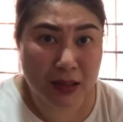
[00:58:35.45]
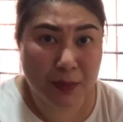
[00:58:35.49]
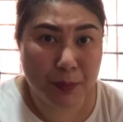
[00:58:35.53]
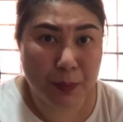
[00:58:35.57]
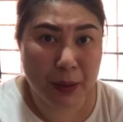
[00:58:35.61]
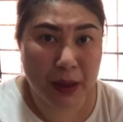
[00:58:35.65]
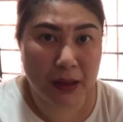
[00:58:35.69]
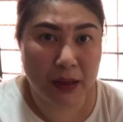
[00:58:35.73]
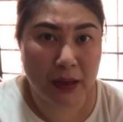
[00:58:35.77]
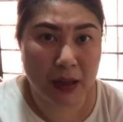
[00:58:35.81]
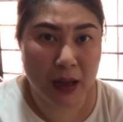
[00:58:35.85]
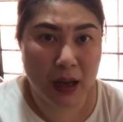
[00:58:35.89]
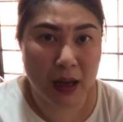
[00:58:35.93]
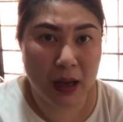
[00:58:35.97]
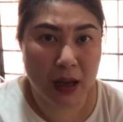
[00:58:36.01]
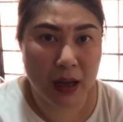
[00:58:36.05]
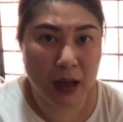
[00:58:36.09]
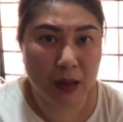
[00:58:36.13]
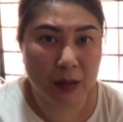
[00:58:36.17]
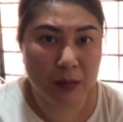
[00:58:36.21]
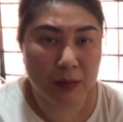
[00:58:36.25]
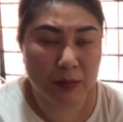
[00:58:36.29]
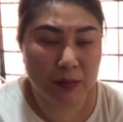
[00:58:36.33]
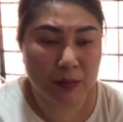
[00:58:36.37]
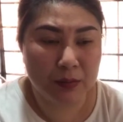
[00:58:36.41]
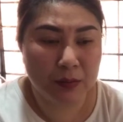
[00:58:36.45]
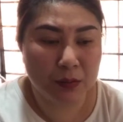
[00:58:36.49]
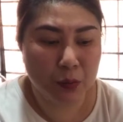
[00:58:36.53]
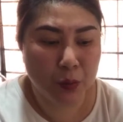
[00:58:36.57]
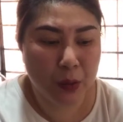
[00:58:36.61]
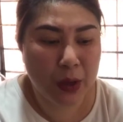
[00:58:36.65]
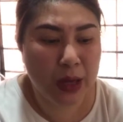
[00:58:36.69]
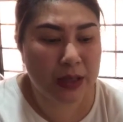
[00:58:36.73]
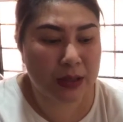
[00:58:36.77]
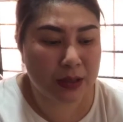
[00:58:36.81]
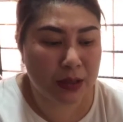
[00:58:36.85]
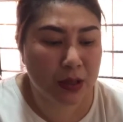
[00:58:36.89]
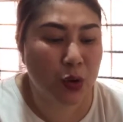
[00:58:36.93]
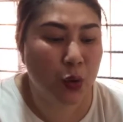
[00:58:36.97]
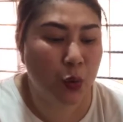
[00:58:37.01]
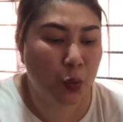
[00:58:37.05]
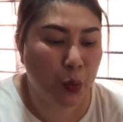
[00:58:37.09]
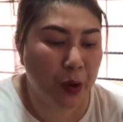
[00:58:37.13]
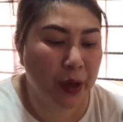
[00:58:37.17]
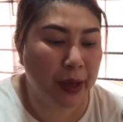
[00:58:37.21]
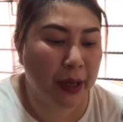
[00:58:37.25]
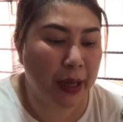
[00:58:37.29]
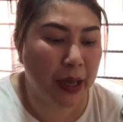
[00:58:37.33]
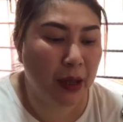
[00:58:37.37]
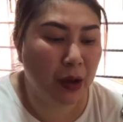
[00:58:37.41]
but we are still
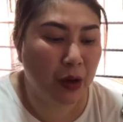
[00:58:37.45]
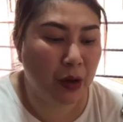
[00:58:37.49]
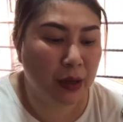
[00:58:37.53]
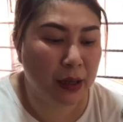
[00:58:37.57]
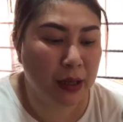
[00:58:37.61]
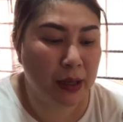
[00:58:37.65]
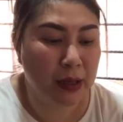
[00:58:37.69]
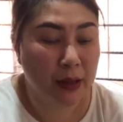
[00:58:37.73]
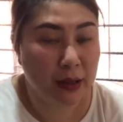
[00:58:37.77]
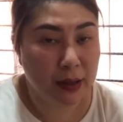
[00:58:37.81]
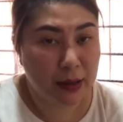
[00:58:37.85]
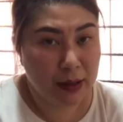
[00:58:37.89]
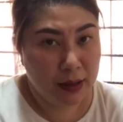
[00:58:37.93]
working on it.